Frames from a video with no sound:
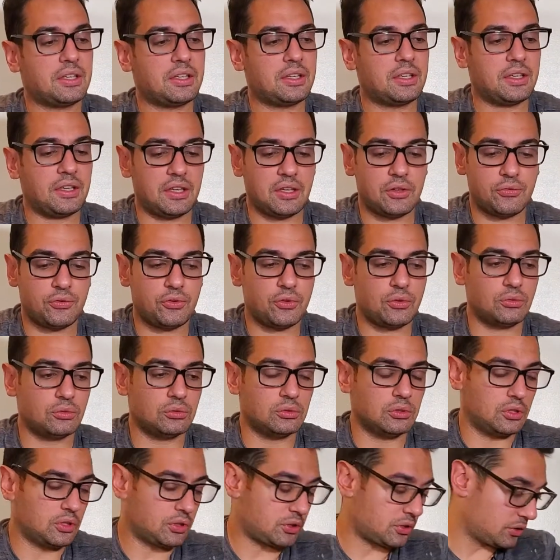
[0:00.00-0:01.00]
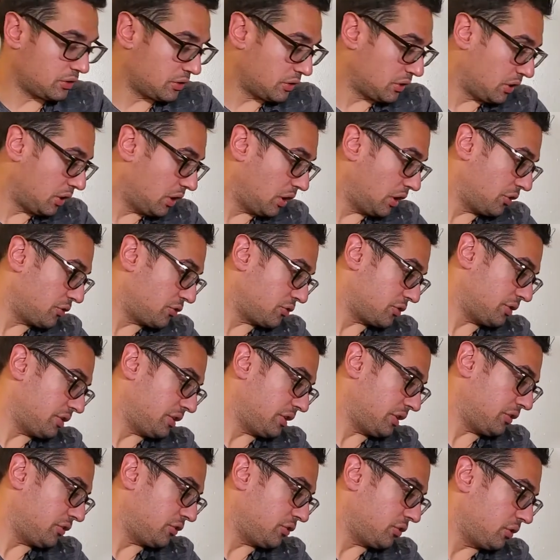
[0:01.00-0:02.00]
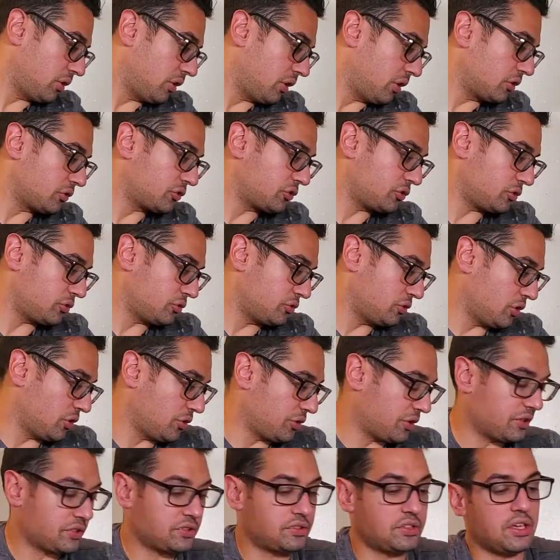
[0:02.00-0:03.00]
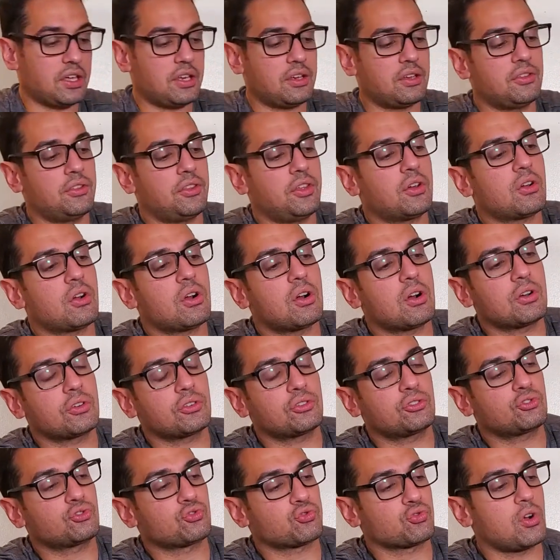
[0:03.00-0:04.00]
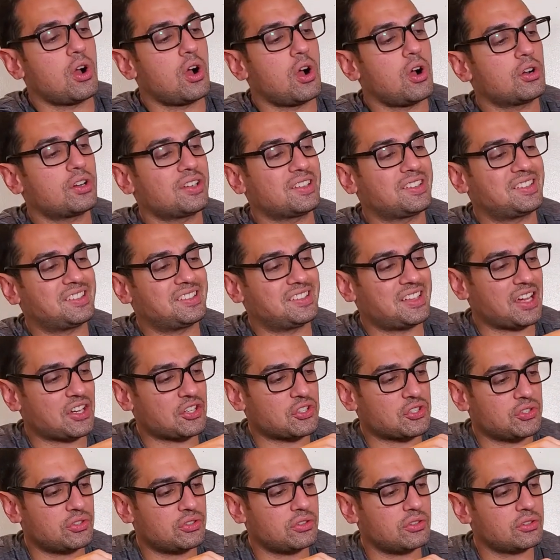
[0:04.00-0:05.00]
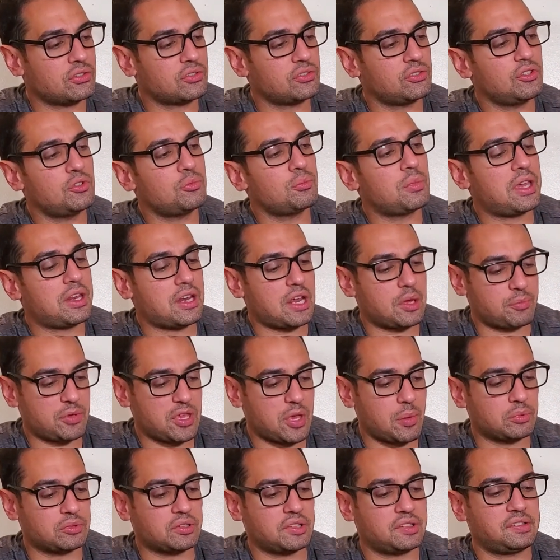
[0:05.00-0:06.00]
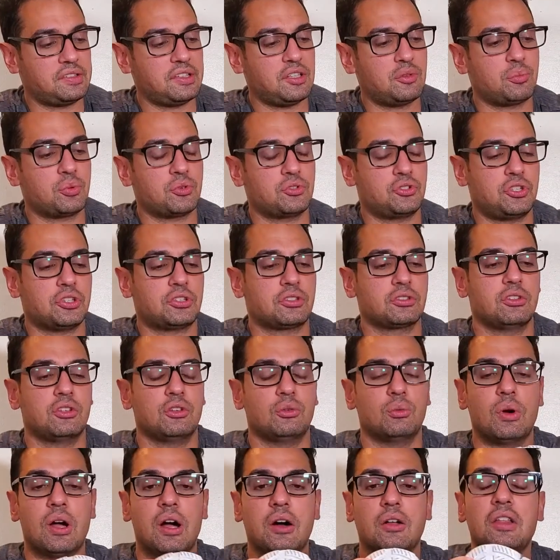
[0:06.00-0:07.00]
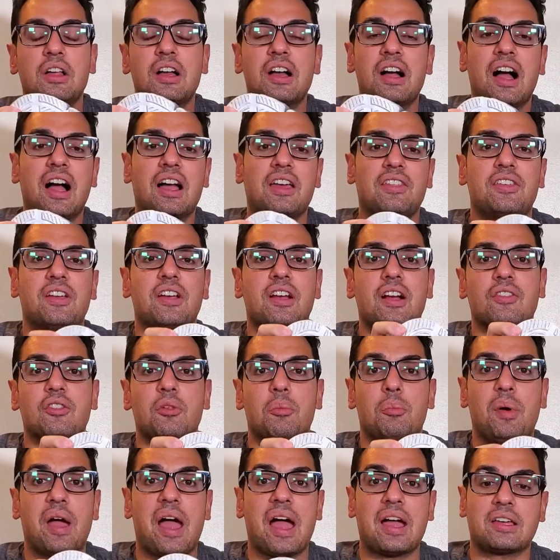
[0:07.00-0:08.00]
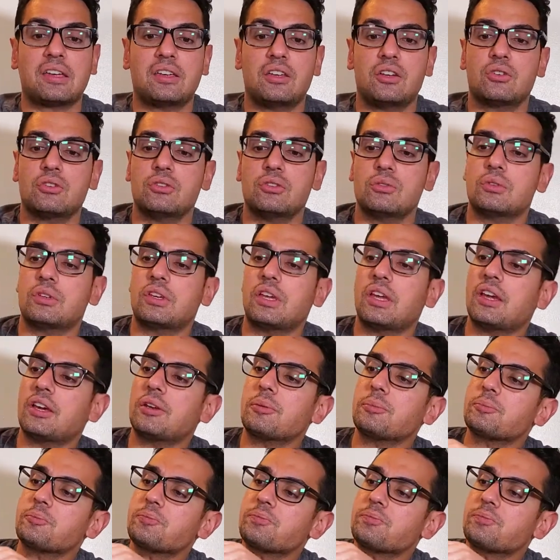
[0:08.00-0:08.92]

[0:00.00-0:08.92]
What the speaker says: If you look underneath, you'll also notice that there are strong sections. You may not be able to see it particularly well. I think on the back here you can.